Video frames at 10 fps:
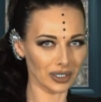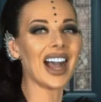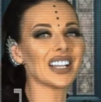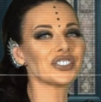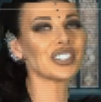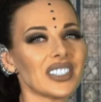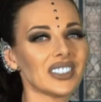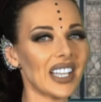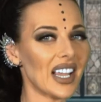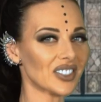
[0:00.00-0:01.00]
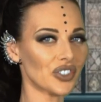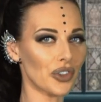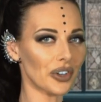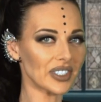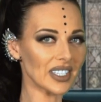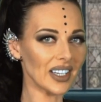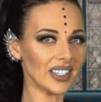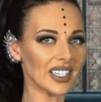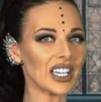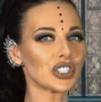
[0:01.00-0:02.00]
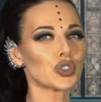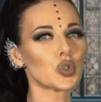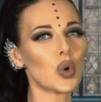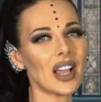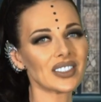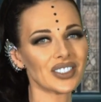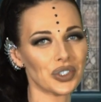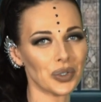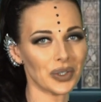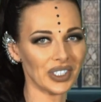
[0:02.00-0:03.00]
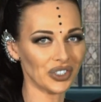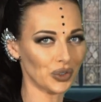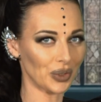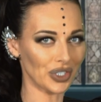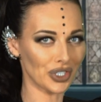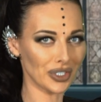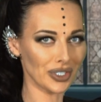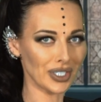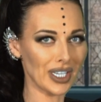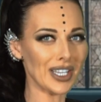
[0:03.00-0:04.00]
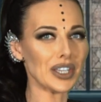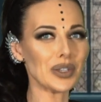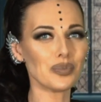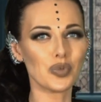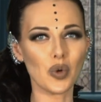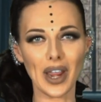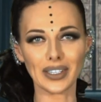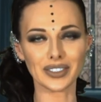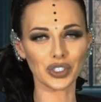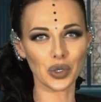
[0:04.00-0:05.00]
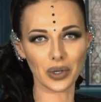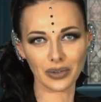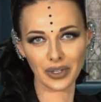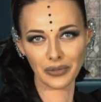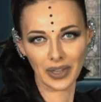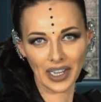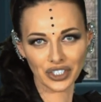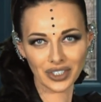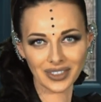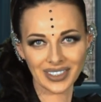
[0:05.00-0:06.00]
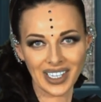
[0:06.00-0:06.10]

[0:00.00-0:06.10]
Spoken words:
Until next Thursday, trust your intuition, embrace your reflection,